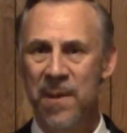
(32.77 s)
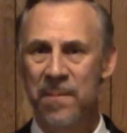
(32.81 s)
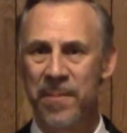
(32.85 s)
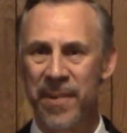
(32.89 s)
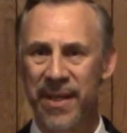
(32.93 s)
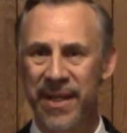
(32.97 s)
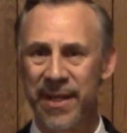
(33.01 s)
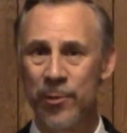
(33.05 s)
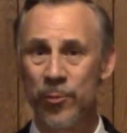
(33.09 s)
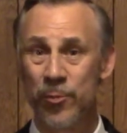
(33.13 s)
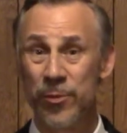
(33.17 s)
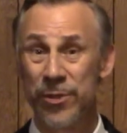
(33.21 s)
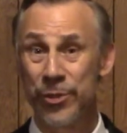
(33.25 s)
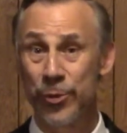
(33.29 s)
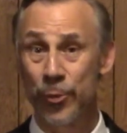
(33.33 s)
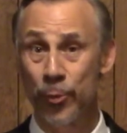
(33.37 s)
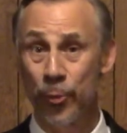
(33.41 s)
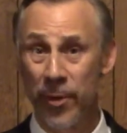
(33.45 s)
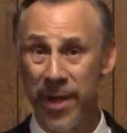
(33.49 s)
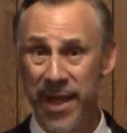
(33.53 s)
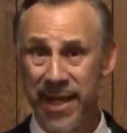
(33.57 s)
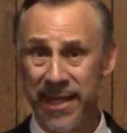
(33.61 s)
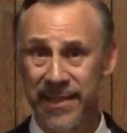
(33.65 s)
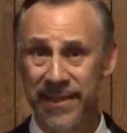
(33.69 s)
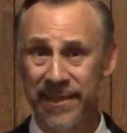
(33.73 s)
but it was
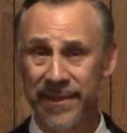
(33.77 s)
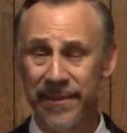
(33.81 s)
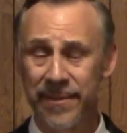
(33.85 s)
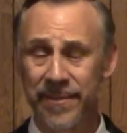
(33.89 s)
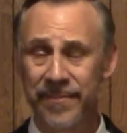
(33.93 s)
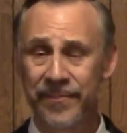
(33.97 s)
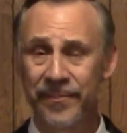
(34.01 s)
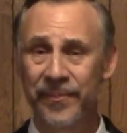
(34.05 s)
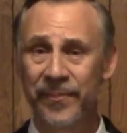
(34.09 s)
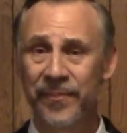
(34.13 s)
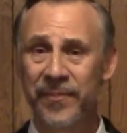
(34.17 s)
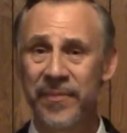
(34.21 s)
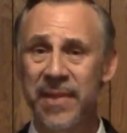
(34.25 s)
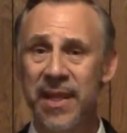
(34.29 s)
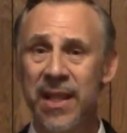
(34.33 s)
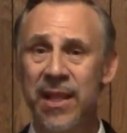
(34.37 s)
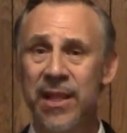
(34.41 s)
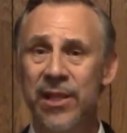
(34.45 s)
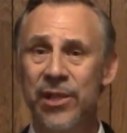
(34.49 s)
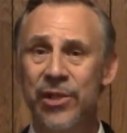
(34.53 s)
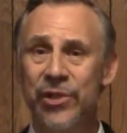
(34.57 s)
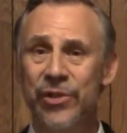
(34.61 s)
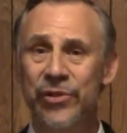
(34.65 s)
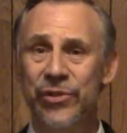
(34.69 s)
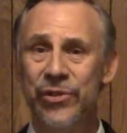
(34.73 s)
written
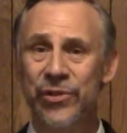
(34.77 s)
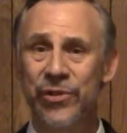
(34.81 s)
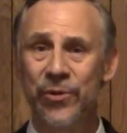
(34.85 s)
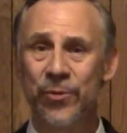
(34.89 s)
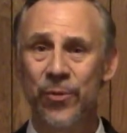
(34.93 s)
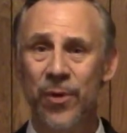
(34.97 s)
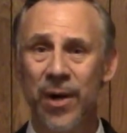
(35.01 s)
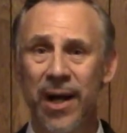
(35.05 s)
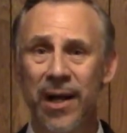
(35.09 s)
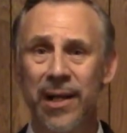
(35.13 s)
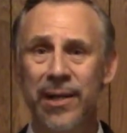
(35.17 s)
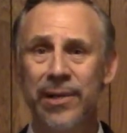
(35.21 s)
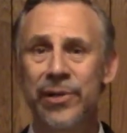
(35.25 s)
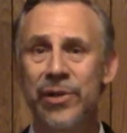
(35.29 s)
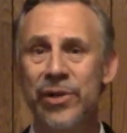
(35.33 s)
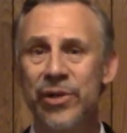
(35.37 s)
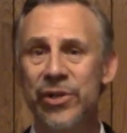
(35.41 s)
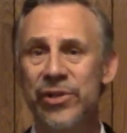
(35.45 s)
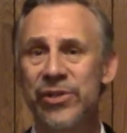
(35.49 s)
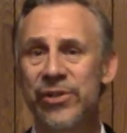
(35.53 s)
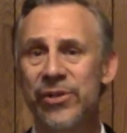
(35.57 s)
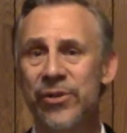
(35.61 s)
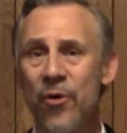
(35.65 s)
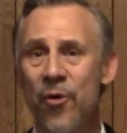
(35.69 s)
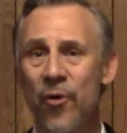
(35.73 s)
to
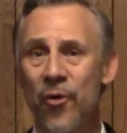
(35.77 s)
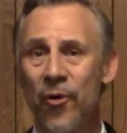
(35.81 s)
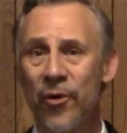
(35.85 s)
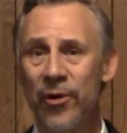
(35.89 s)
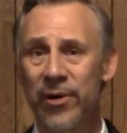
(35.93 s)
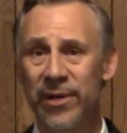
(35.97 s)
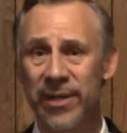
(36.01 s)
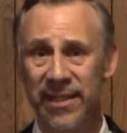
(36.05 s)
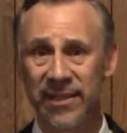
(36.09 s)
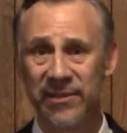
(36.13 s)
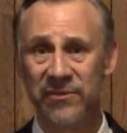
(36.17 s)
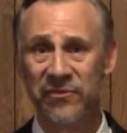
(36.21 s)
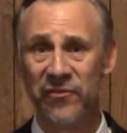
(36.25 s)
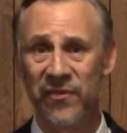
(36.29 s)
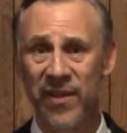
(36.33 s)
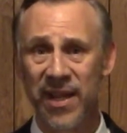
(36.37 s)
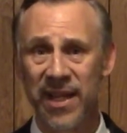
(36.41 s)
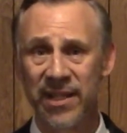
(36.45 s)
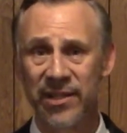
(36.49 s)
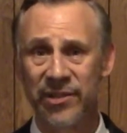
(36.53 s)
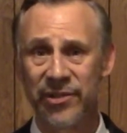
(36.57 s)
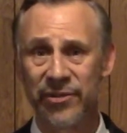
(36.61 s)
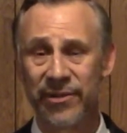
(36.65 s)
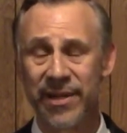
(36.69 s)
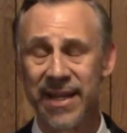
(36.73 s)
underscore a
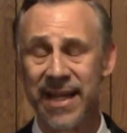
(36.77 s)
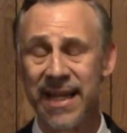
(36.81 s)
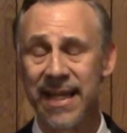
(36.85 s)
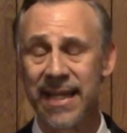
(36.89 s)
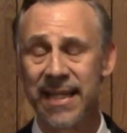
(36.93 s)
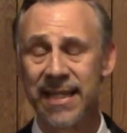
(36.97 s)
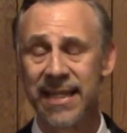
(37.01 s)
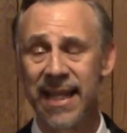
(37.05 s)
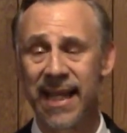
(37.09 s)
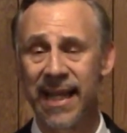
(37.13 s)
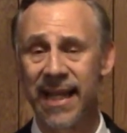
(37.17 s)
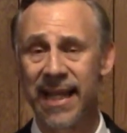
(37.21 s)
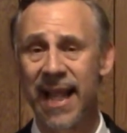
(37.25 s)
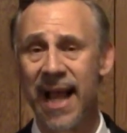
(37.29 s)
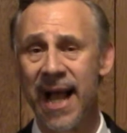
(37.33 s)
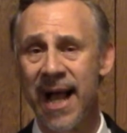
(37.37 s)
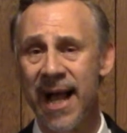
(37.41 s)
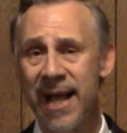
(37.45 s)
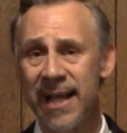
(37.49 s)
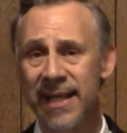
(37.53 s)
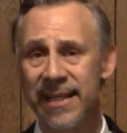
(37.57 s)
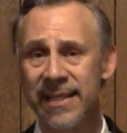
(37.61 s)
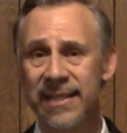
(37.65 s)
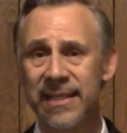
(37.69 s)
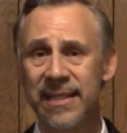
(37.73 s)
victory that
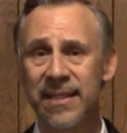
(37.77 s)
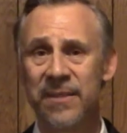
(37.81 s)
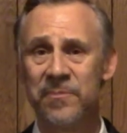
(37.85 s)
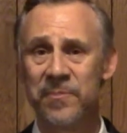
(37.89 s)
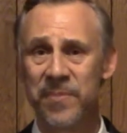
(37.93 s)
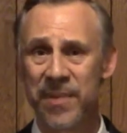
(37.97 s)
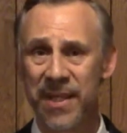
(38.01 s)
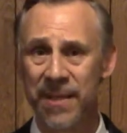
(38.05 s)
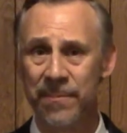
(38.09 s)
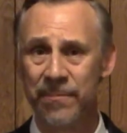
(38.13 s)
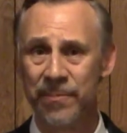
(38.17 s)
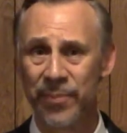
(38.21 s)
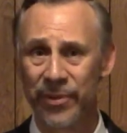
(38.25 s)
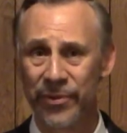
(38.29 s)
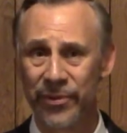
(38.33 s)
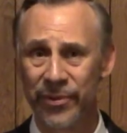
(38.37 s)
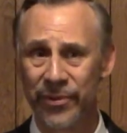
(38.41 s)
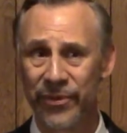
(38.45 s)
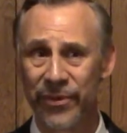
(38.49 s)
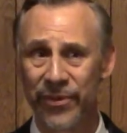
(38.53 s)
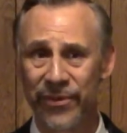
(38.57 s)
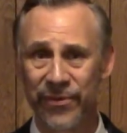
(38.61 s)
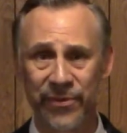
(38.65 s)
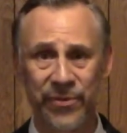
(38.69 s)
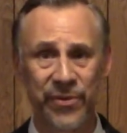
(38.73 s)
God's people
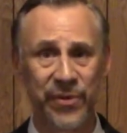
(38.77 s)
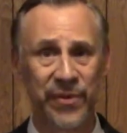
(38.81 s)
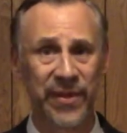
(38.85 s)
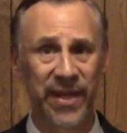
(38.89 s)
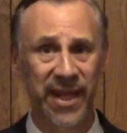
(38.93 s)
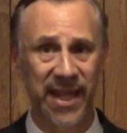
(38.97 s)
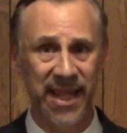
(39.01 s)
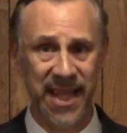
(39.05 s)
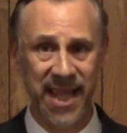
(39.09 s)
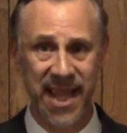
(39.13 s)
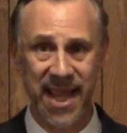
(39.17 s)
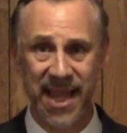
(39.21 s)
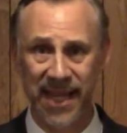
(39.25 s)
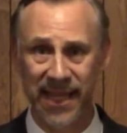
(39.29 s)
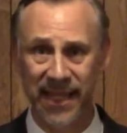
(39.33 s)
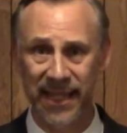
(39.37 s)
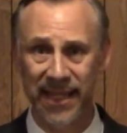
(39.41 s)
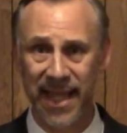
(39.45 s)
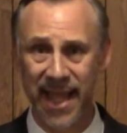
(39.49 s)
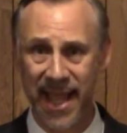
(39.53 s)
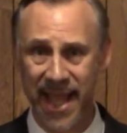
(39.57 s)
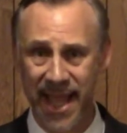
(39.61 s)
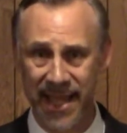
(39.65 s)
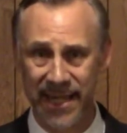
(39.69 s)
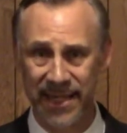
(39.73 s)
through the king
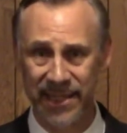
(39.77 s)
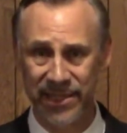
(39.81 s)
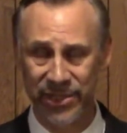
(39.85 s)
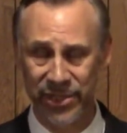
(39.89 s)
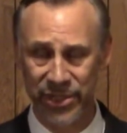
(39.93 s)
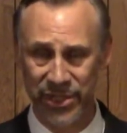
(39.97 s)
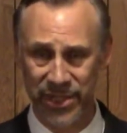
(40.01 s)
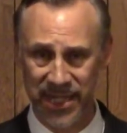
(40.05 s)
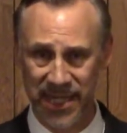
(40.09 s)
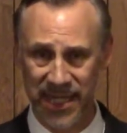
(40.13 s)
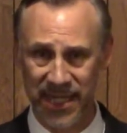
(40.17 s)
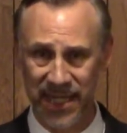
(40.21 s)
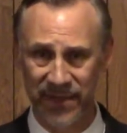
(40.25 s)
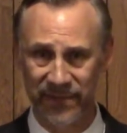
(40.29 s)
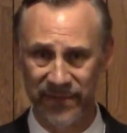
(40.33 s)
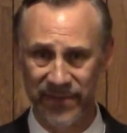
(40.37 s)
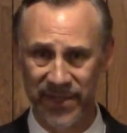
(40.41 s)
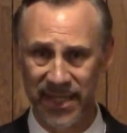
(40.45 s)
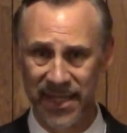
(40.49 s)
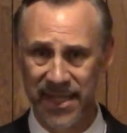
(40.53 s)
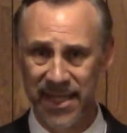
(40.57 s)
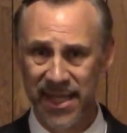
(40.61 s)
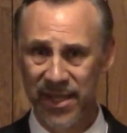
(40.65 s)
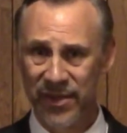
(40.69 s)
had achieved.